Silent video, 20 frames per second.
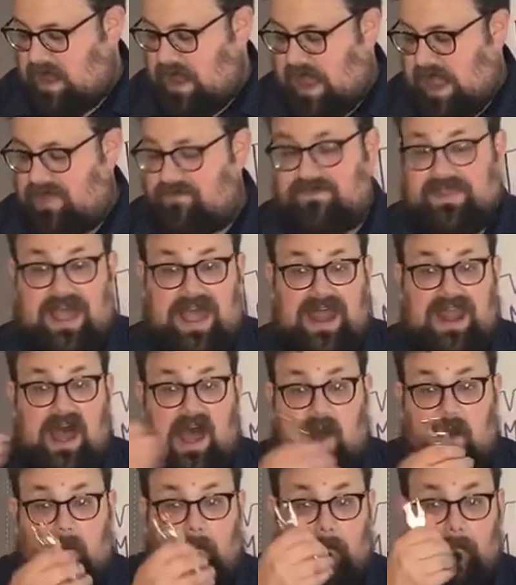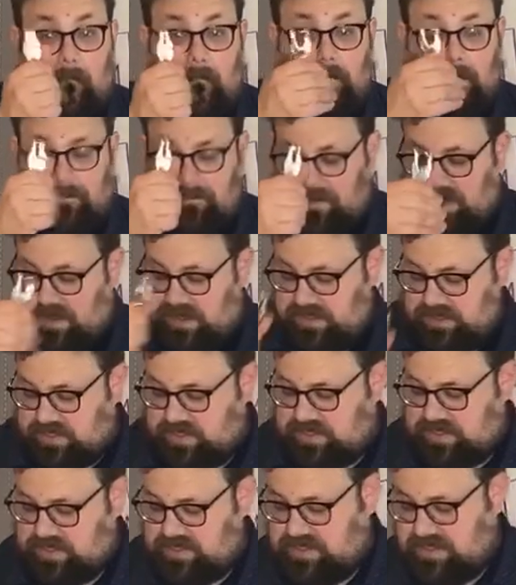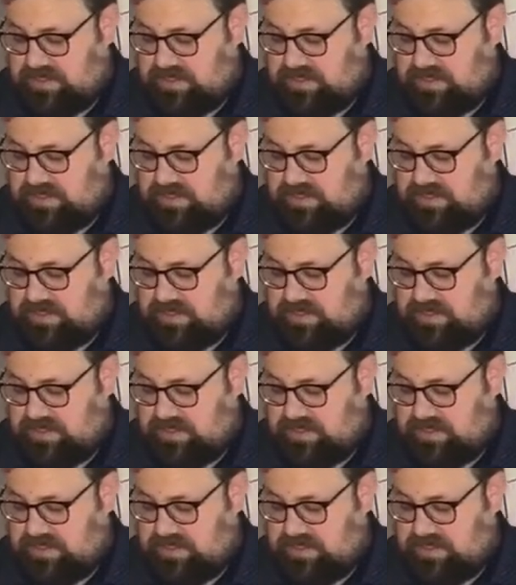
I've got a hole punch